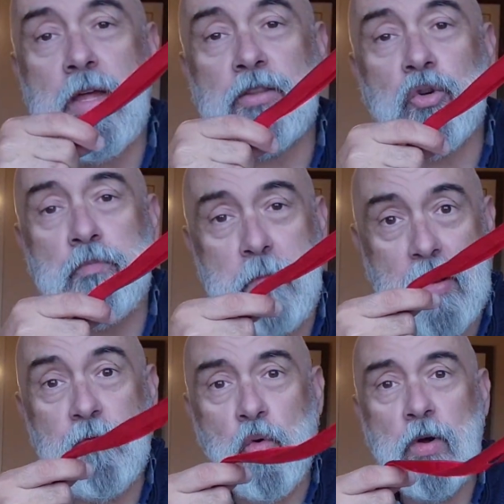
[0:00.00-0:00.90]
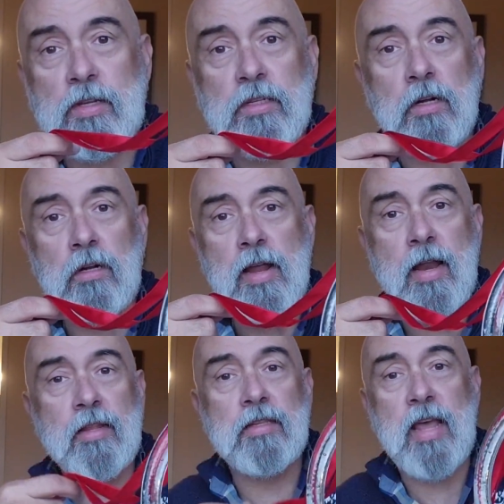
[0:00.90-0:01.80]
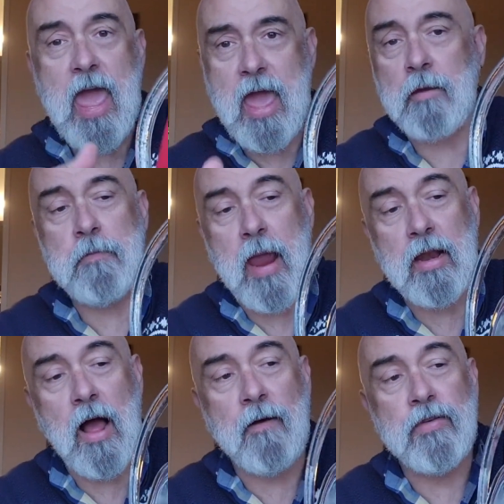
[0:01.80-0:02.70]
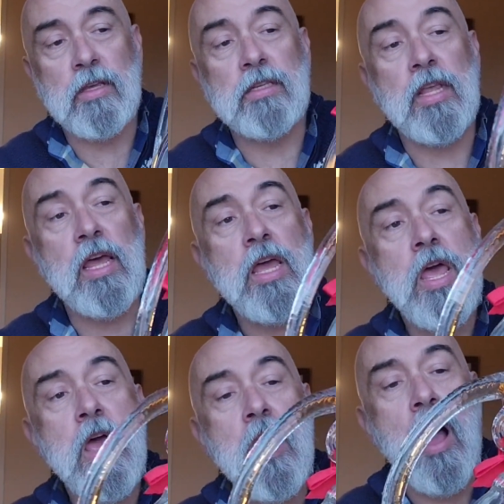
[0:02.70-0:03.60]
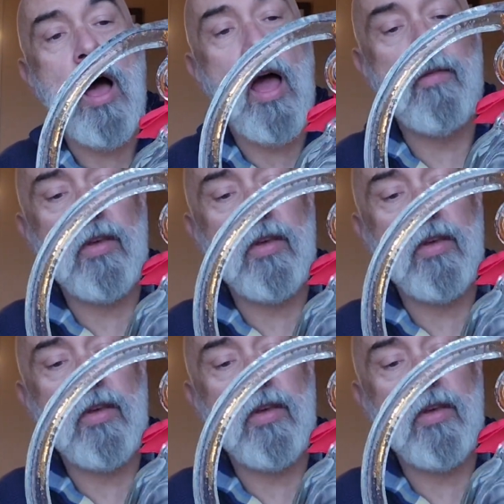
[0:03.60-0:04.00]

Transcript: It's made of crystal, and it's handmade, obviously. Uh,